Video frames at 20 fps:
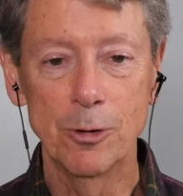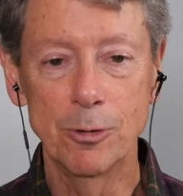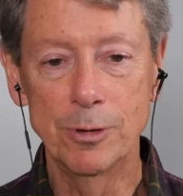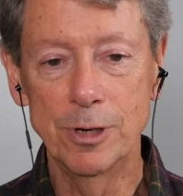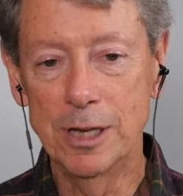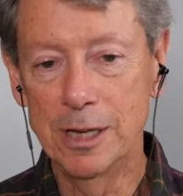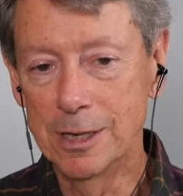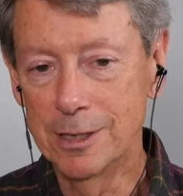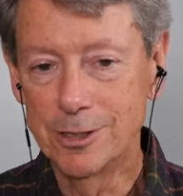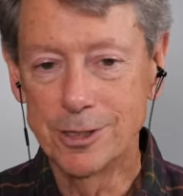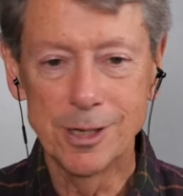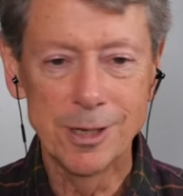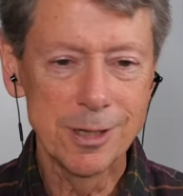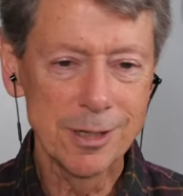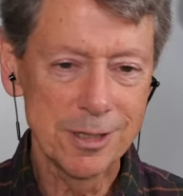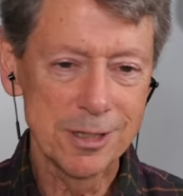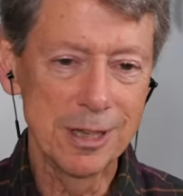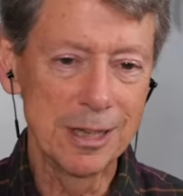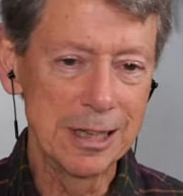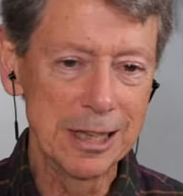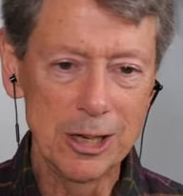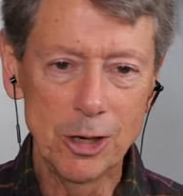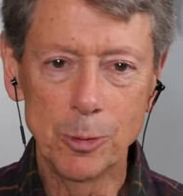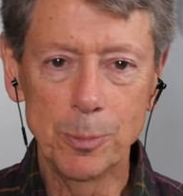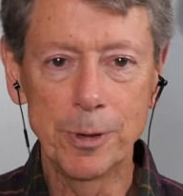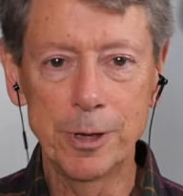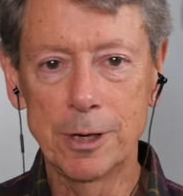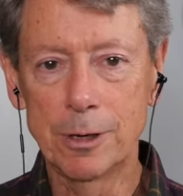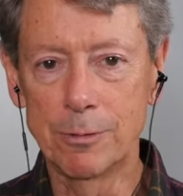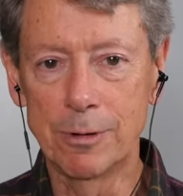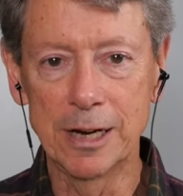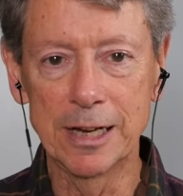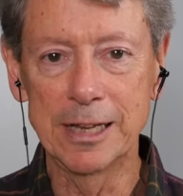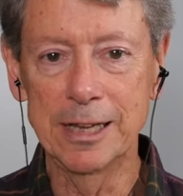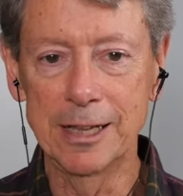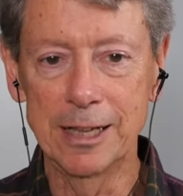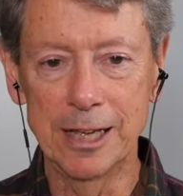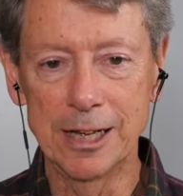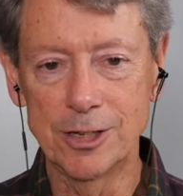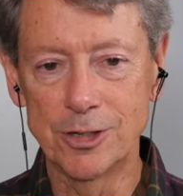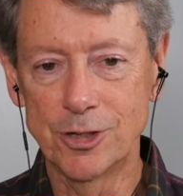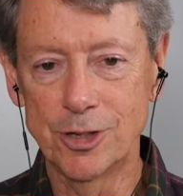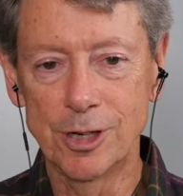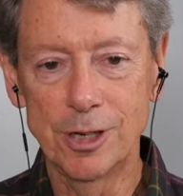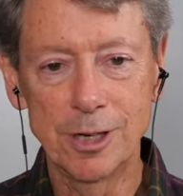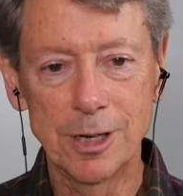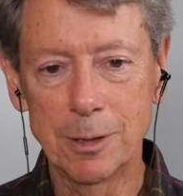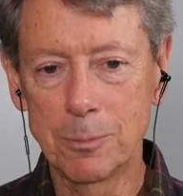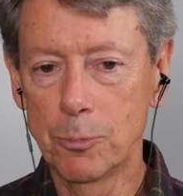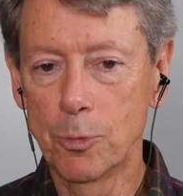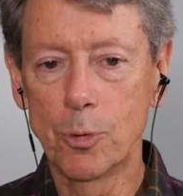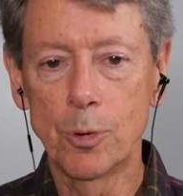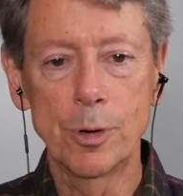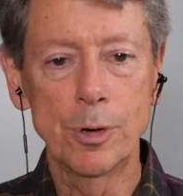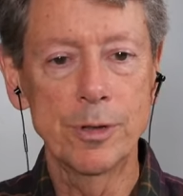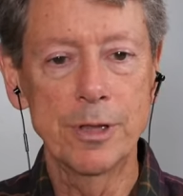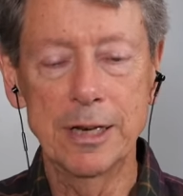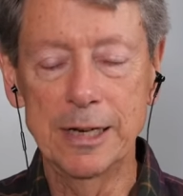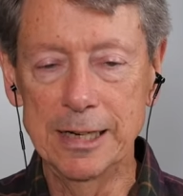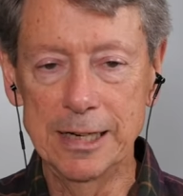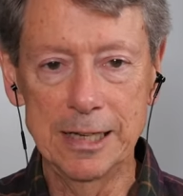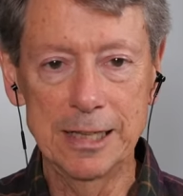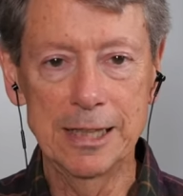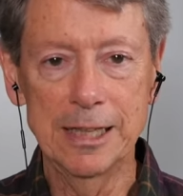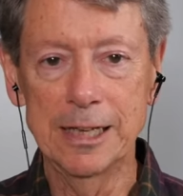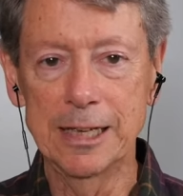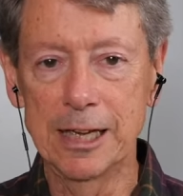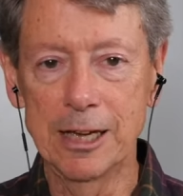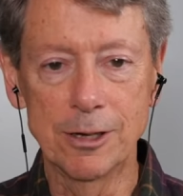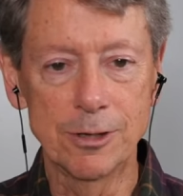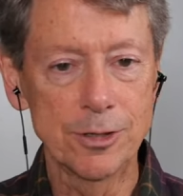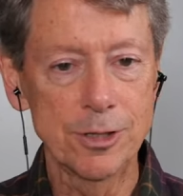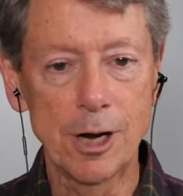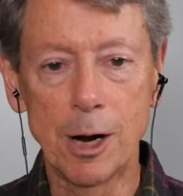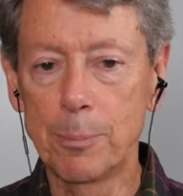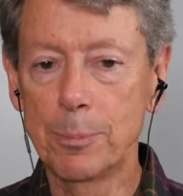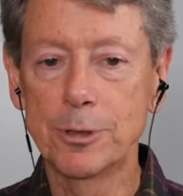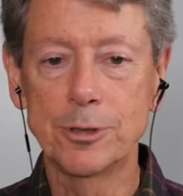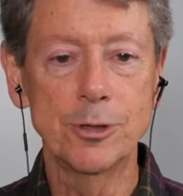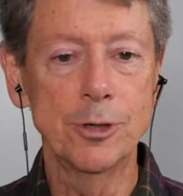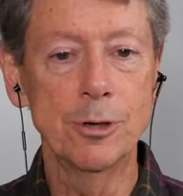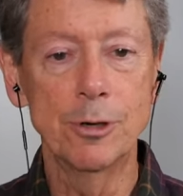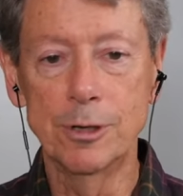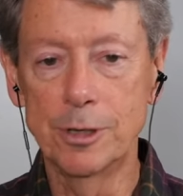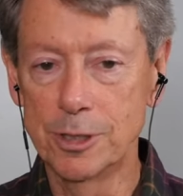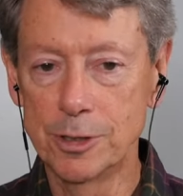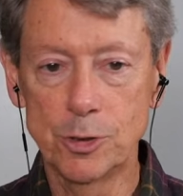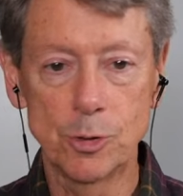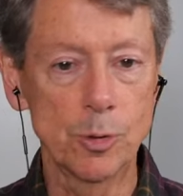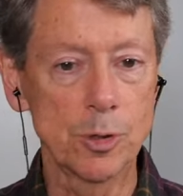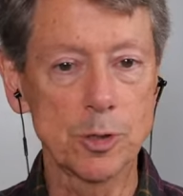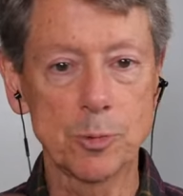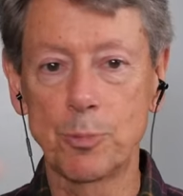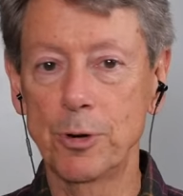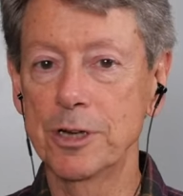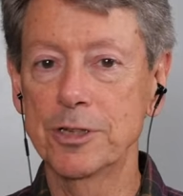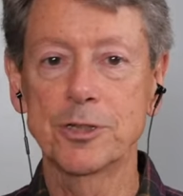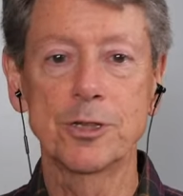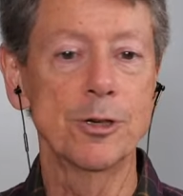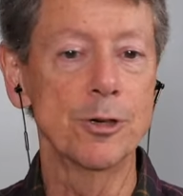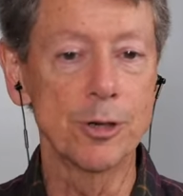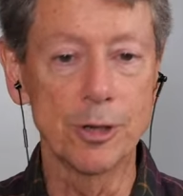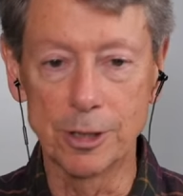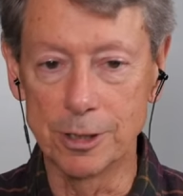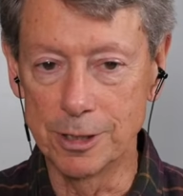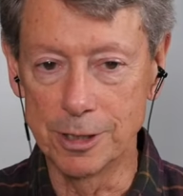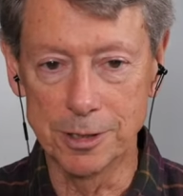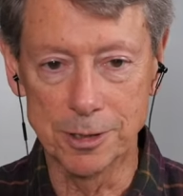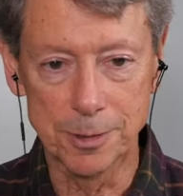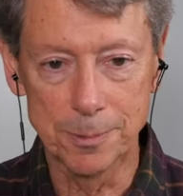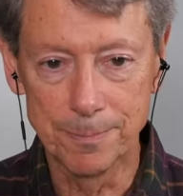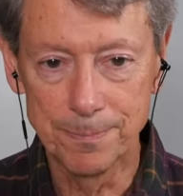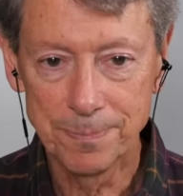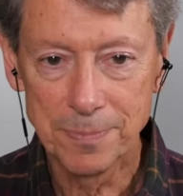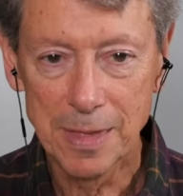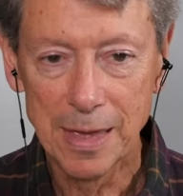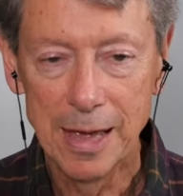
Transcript: who need just a little bit of regulation and more than anything else, opportunities to express their goodness.